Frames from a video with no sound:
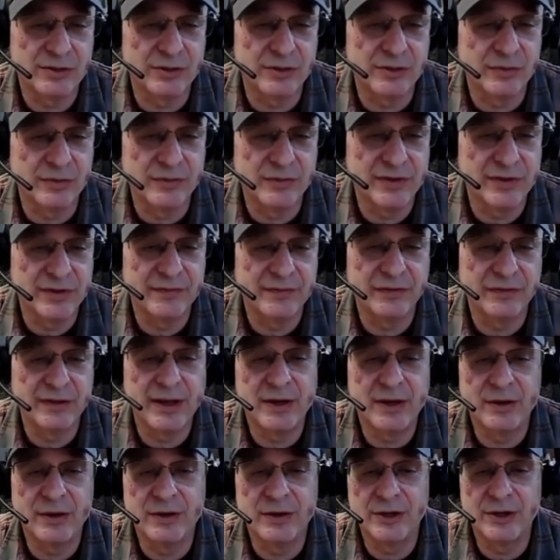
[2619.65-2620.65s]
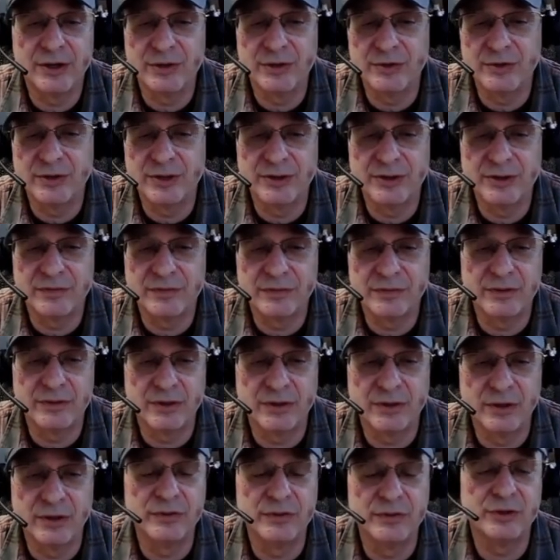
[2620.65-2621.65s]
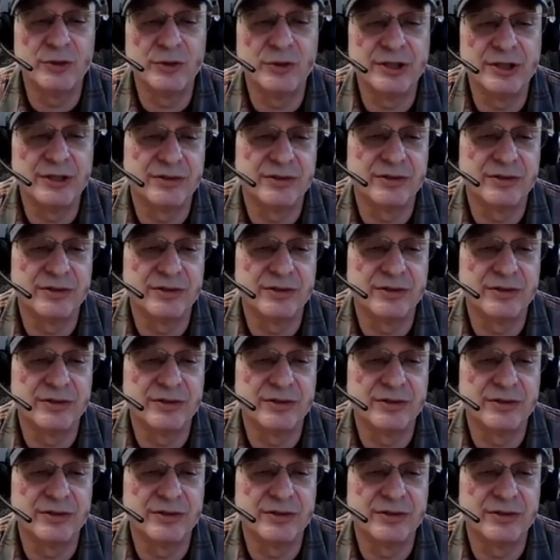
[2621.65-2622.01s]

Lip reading: So we've had flour in a unit for over 2